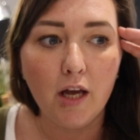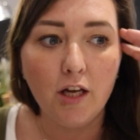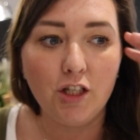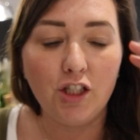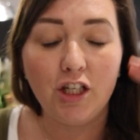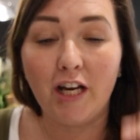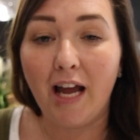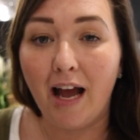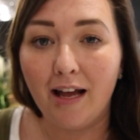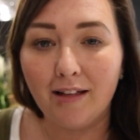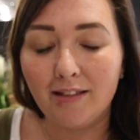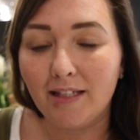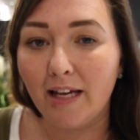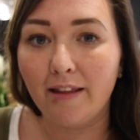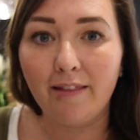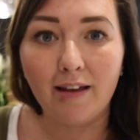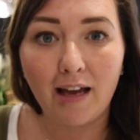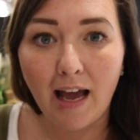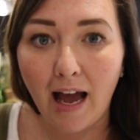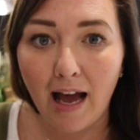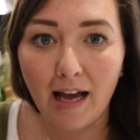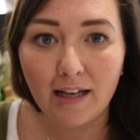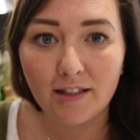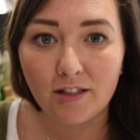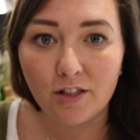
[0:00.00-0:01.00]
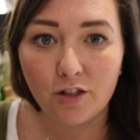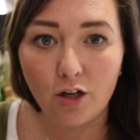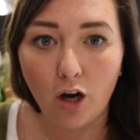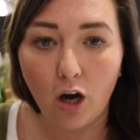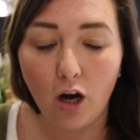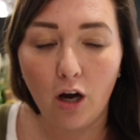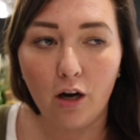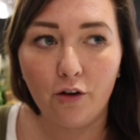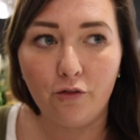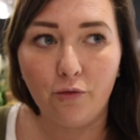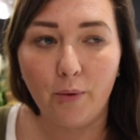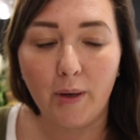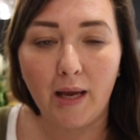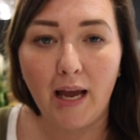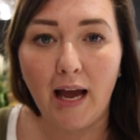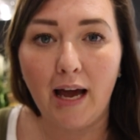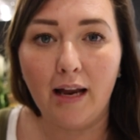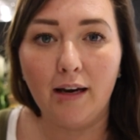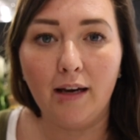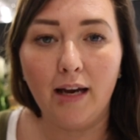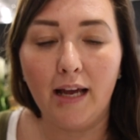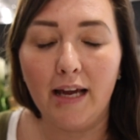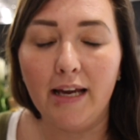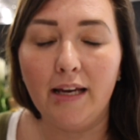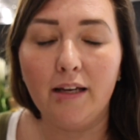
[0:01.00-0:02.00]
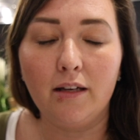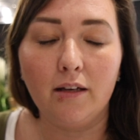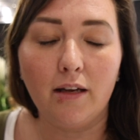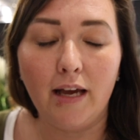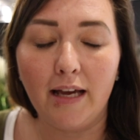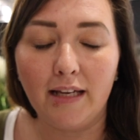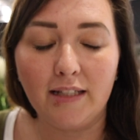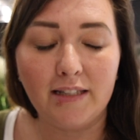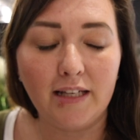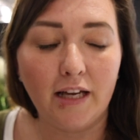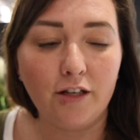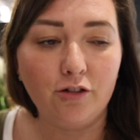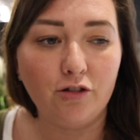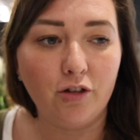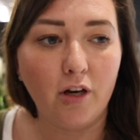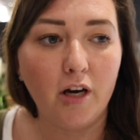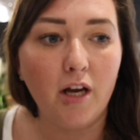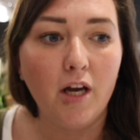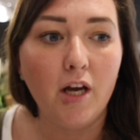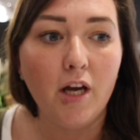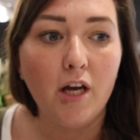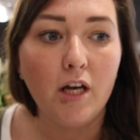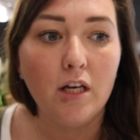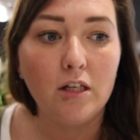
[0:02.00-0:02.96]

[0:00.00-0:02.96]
she can't take the cast off, we can't, like, etc.